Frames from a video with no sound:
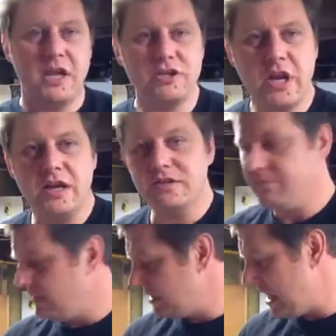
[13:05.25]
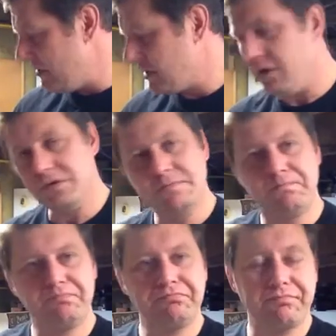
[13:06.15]
exchange and see how it goes.
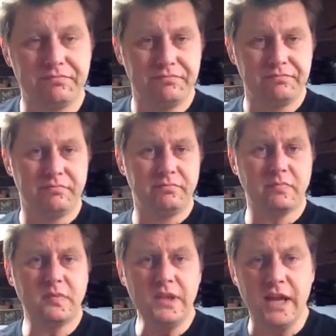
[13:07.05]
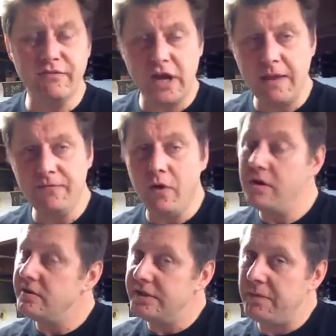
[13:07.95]
If you're game for it,
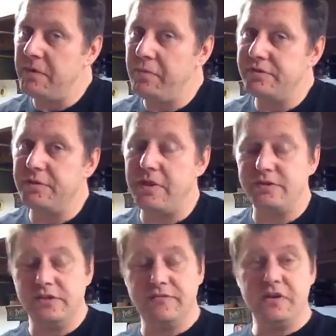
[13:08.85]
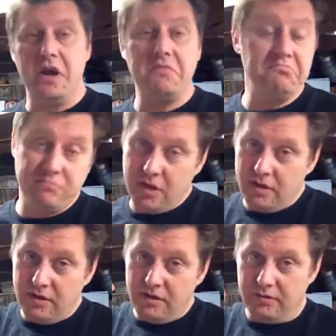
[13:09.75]
send me a personal message. If you're not,
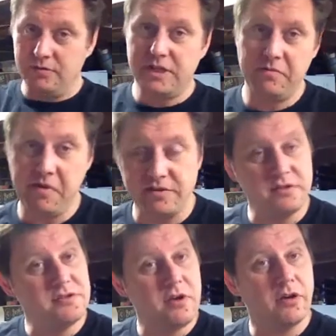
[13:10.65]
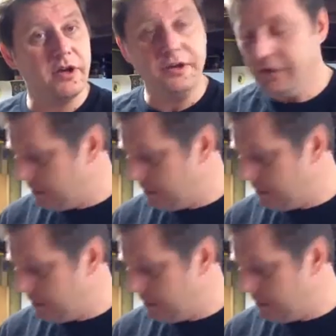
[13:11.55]
don't send me a message. It's all good.